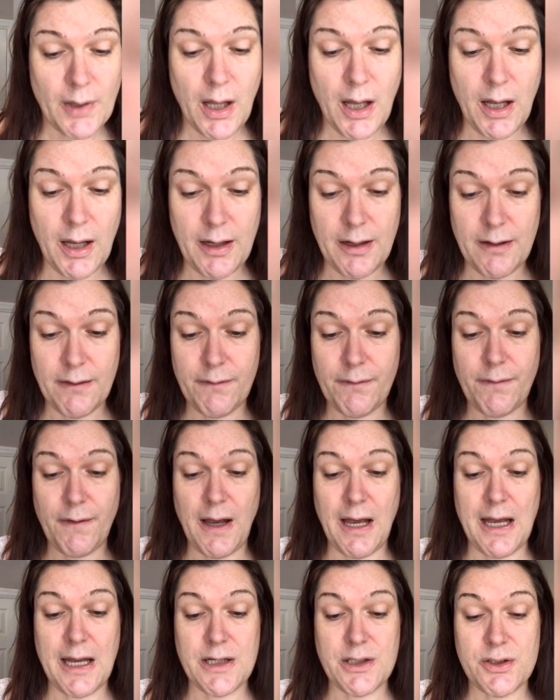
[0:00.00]
I've
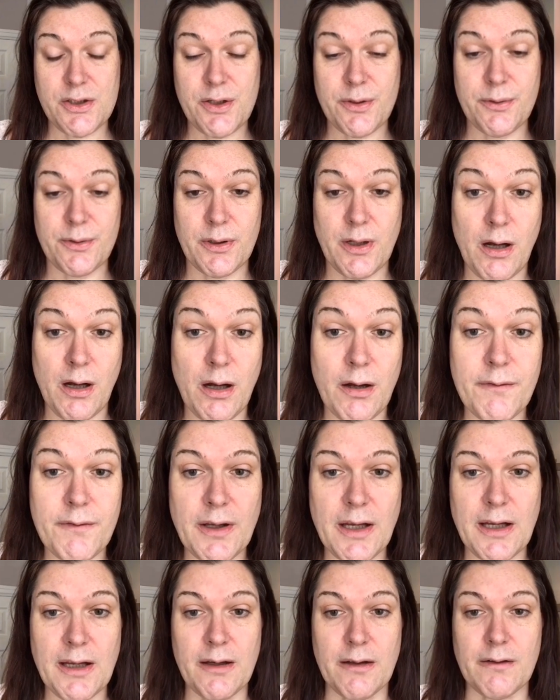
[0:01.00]
had
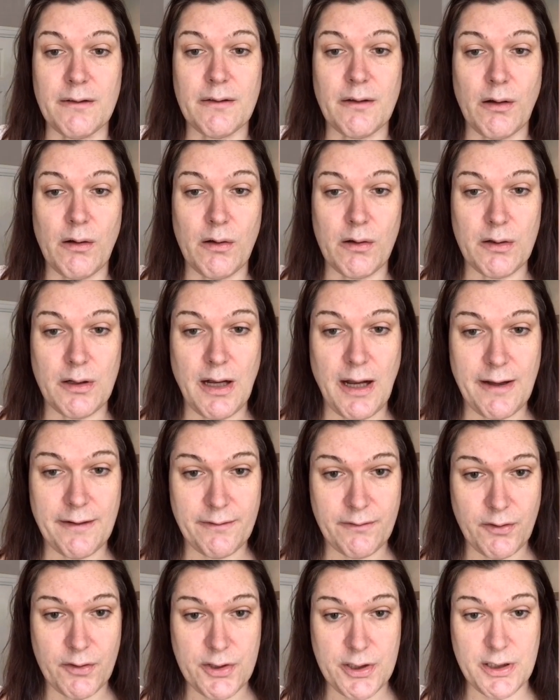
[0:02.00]
2.5 years on
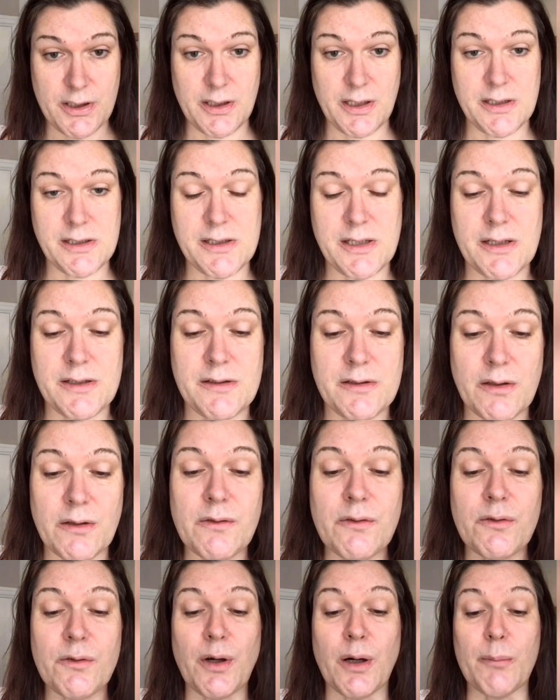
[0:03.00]
estrogen and
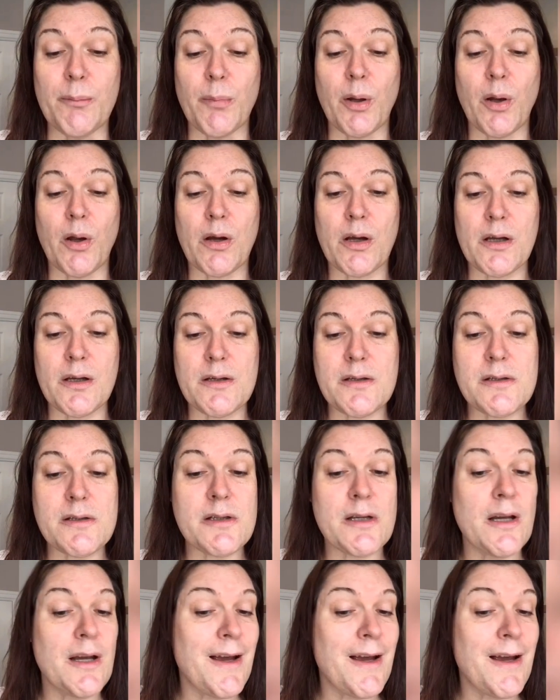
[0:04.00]
testosterone blockers,